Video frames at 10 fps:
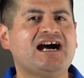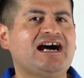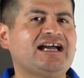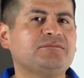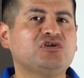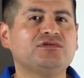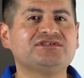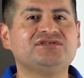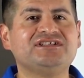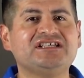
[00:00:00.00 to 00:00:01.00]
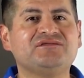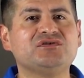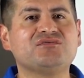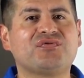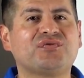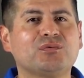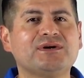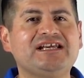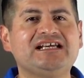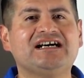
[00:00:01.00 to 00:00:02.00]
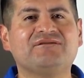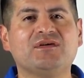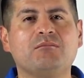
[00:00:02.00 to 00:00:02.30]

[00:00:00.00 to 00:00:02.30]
I am going to give you 3 of the